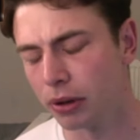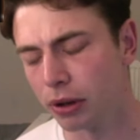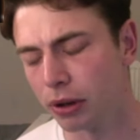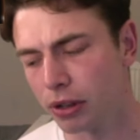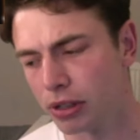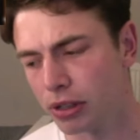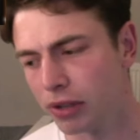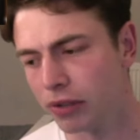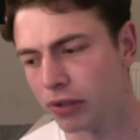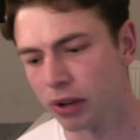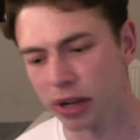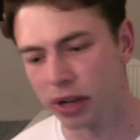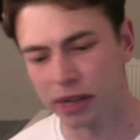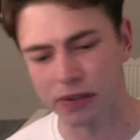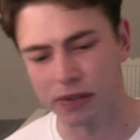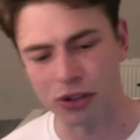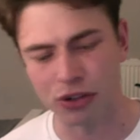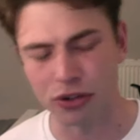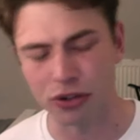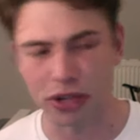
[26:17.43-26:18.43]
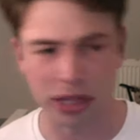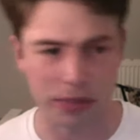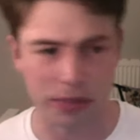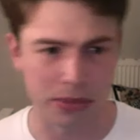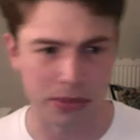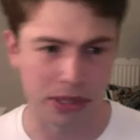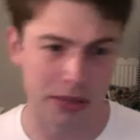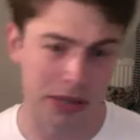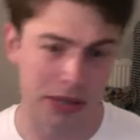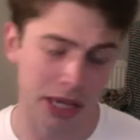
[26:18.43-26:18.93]
Lots of live
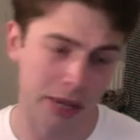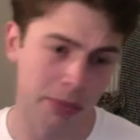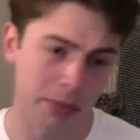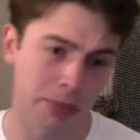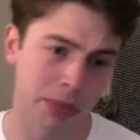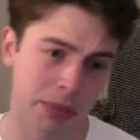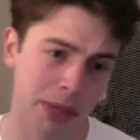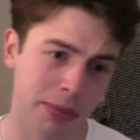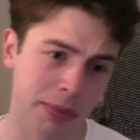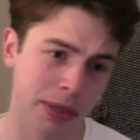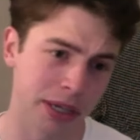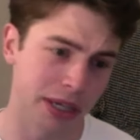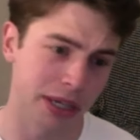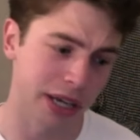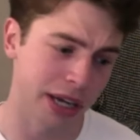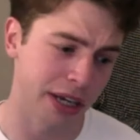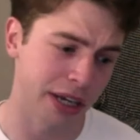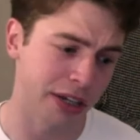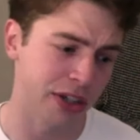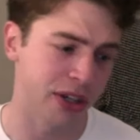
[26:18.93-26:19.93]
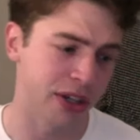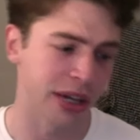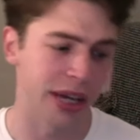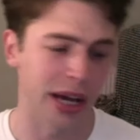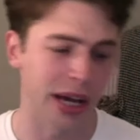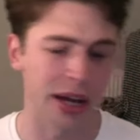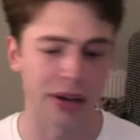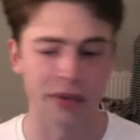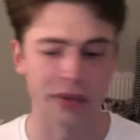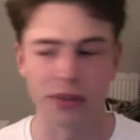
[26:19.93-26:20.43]
streams and keeping people engaged. They
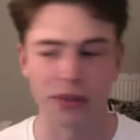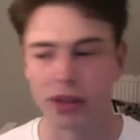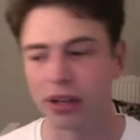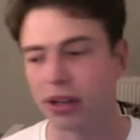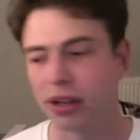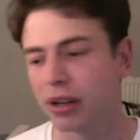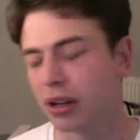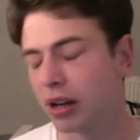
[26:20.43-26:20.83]
have